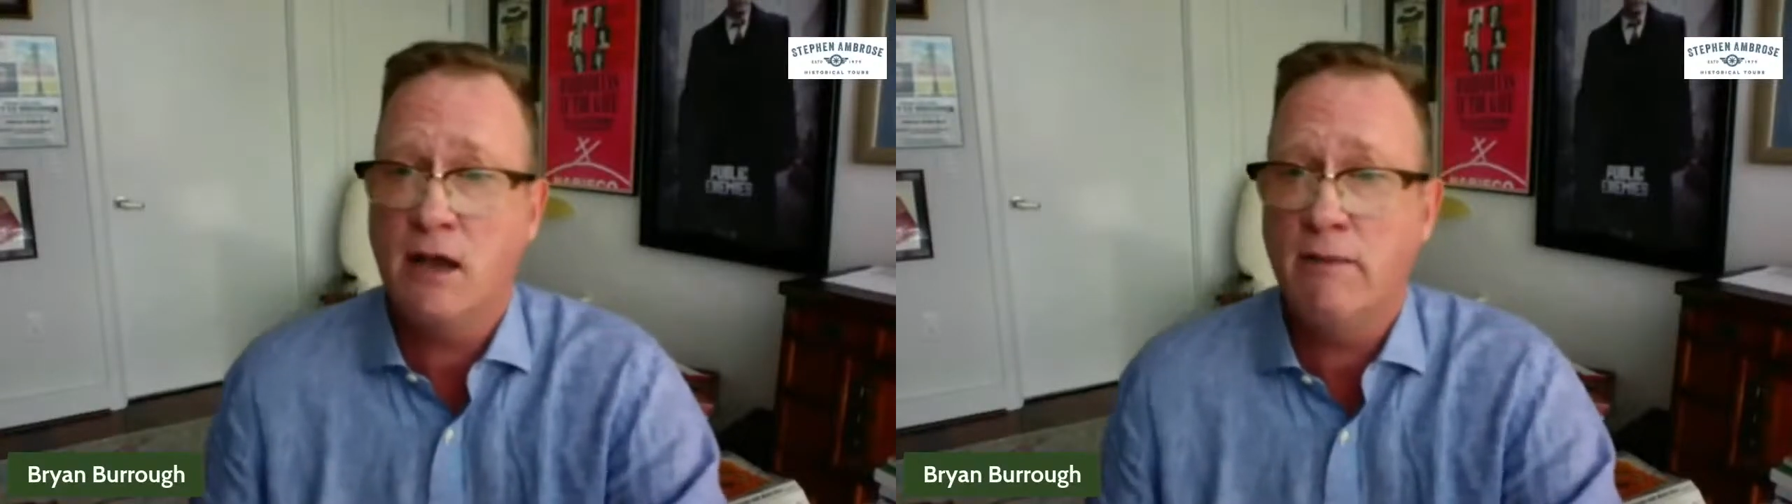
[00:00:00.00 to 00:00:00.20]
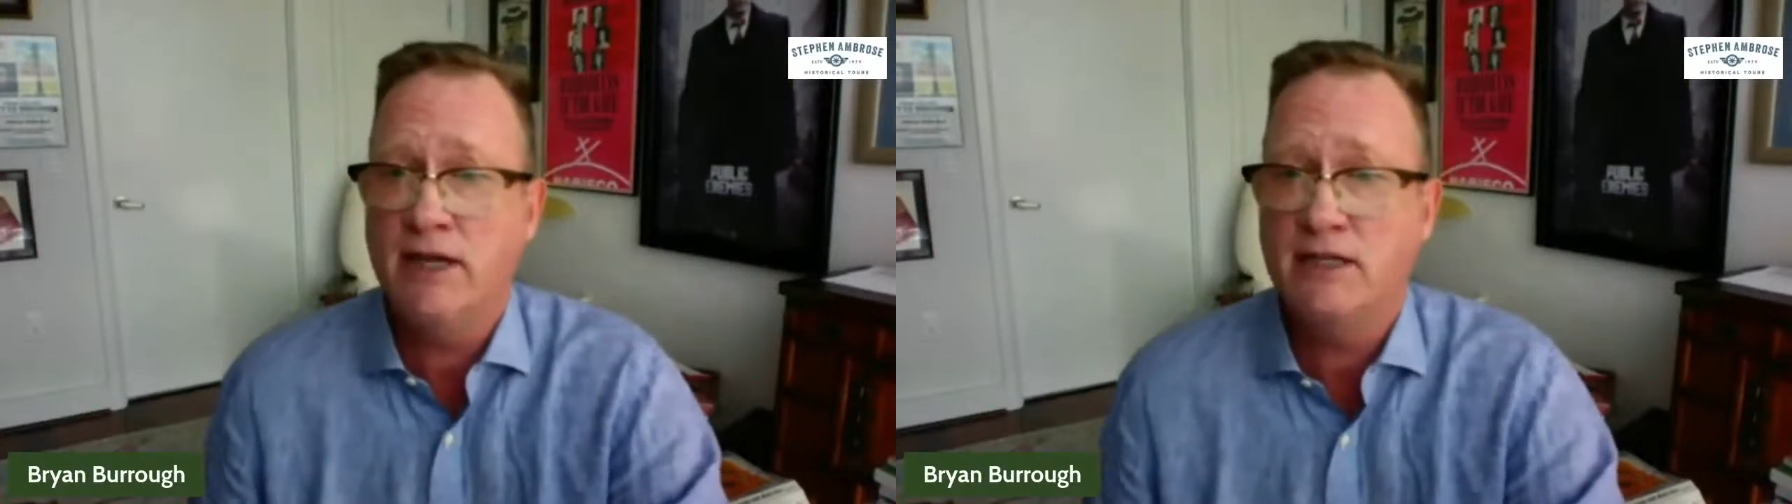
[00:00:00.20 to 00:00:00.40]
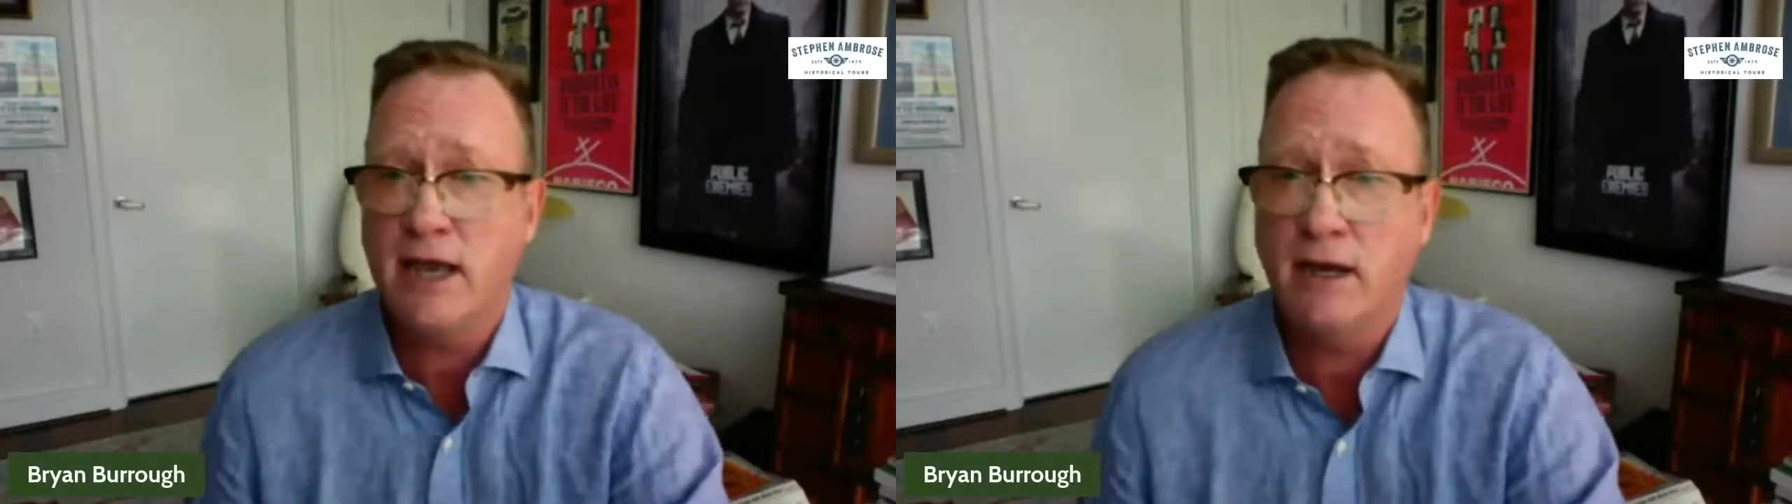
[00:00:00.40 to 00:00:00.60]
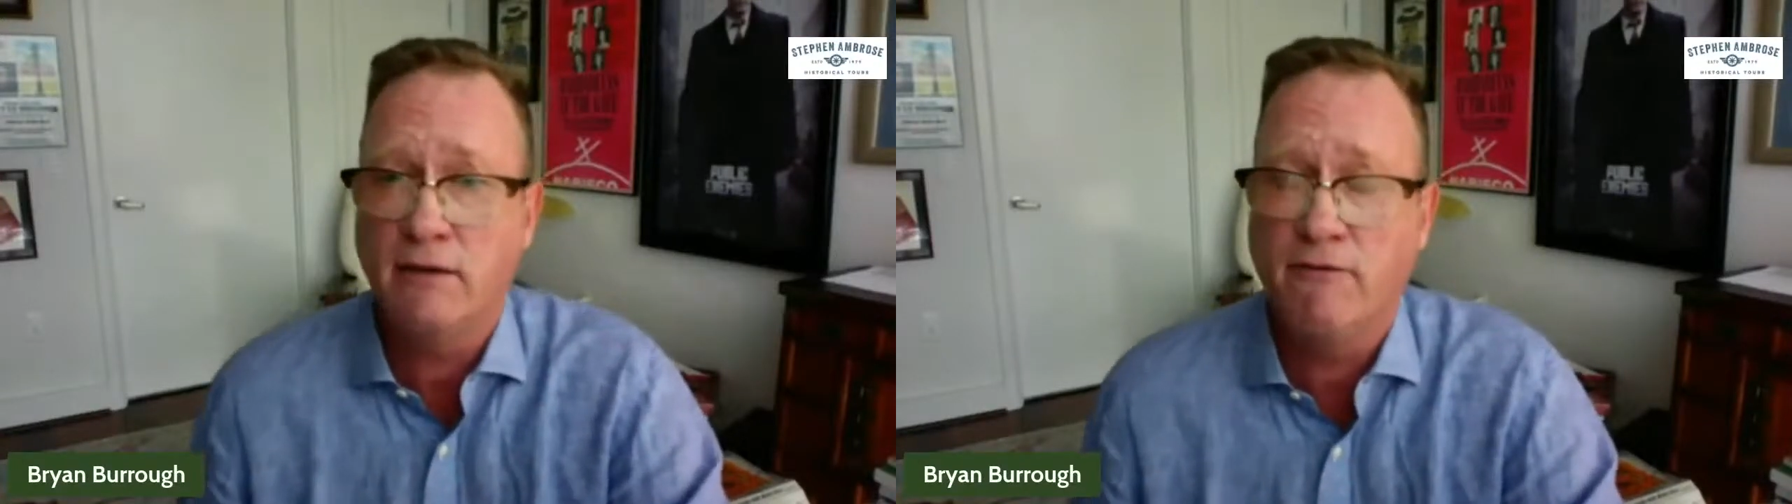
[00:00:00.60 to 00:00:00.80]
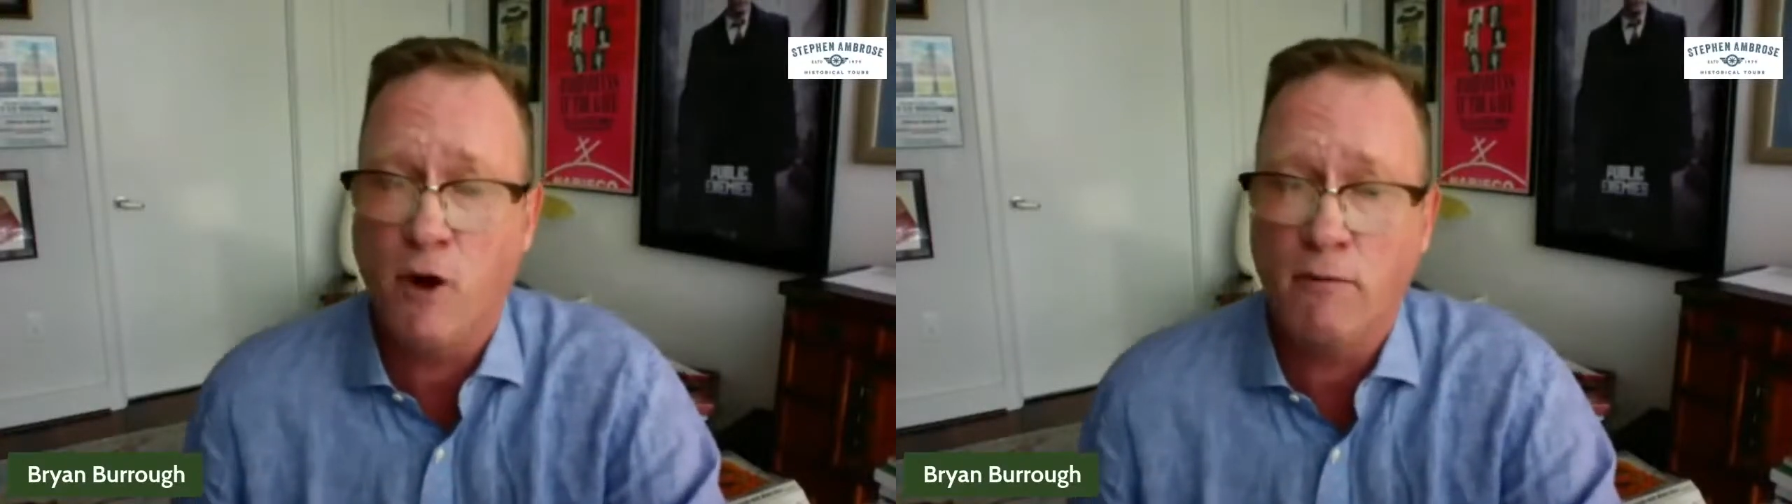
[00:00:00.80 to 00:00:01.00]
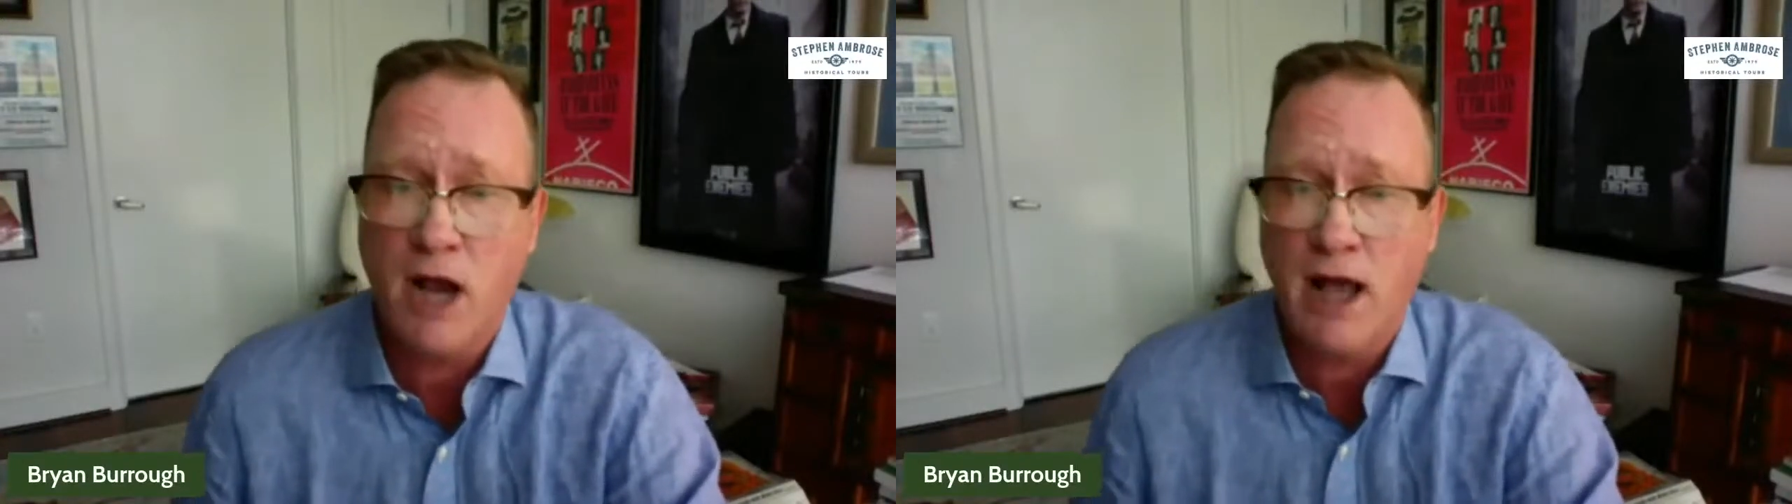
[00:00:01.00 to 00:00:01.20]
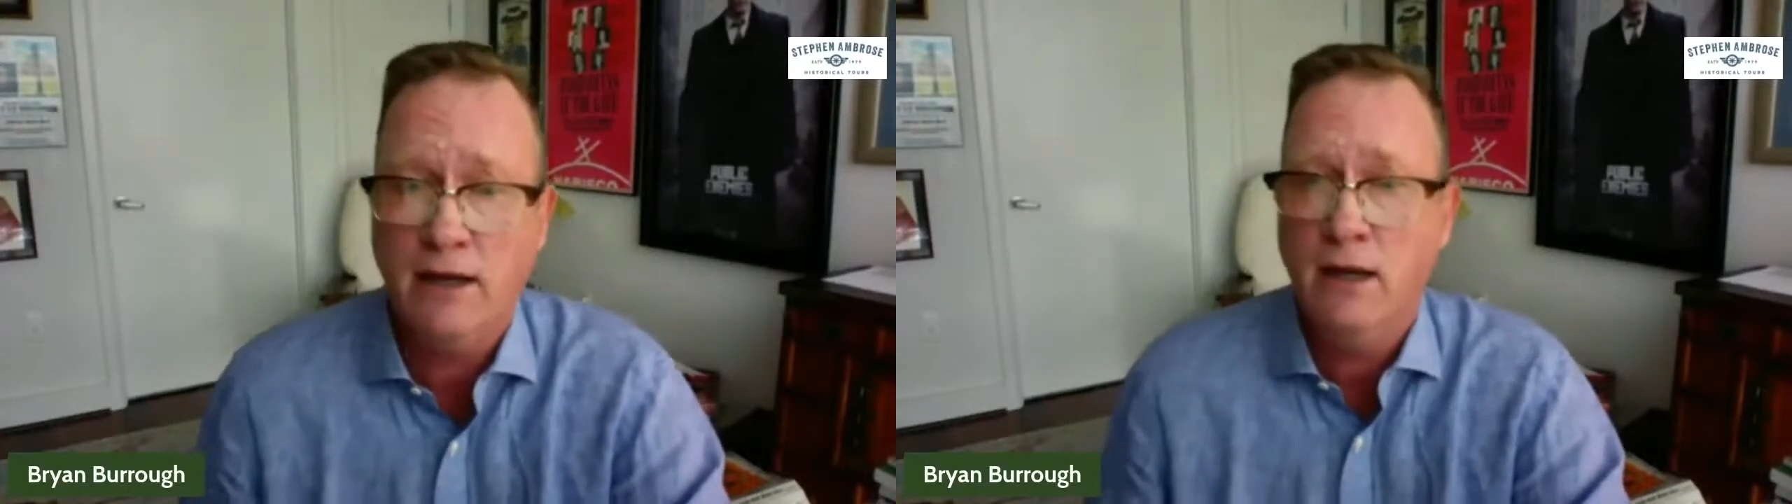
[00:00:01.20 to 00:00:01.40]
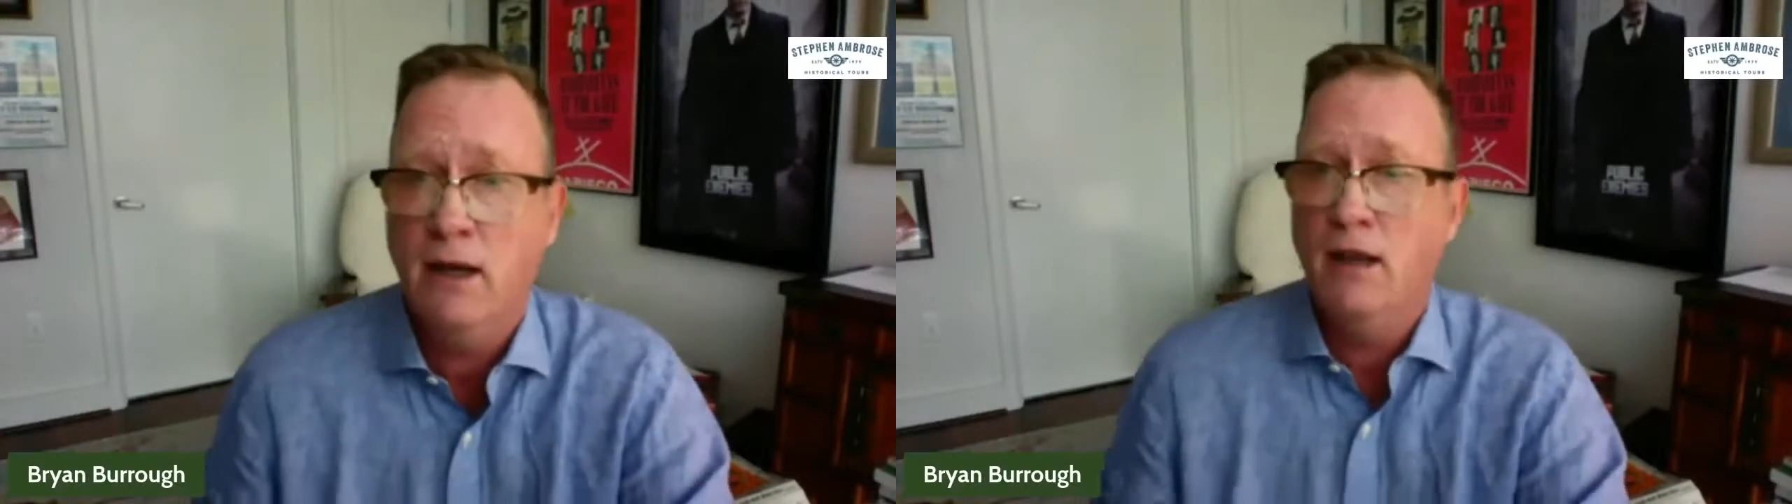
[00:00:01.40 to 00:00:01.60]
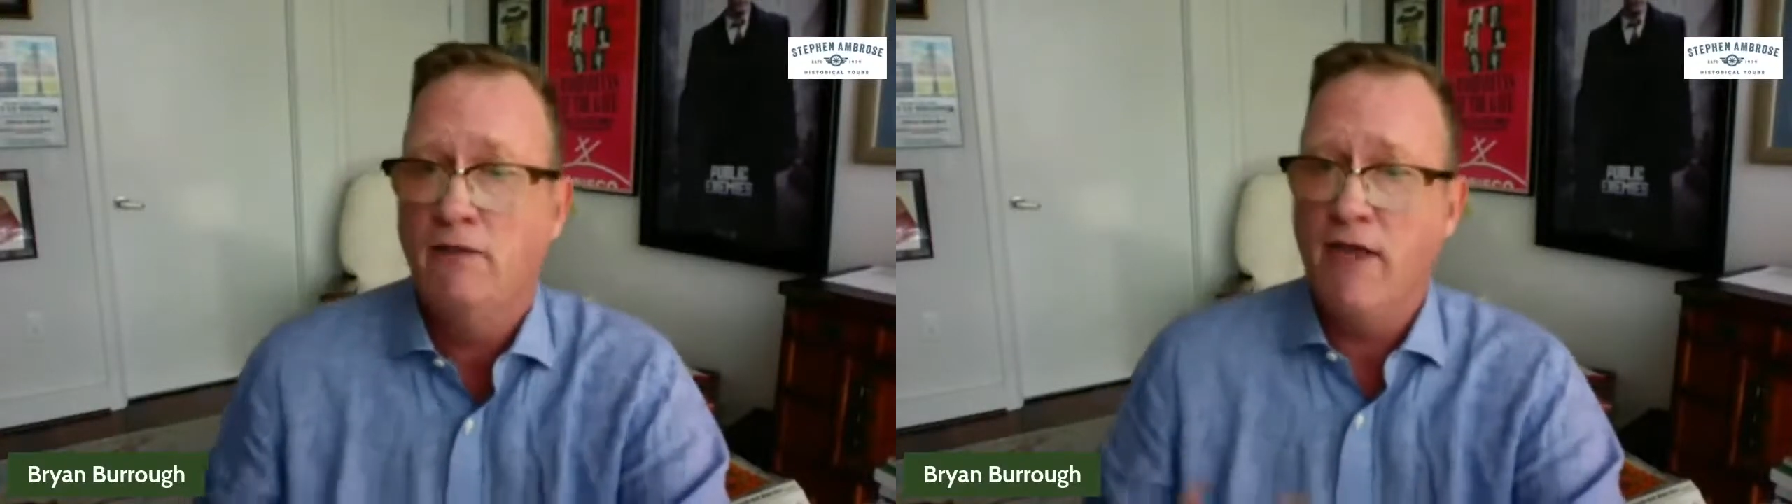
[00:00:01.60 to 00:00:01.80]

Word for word: to come in and settle and farm cotton.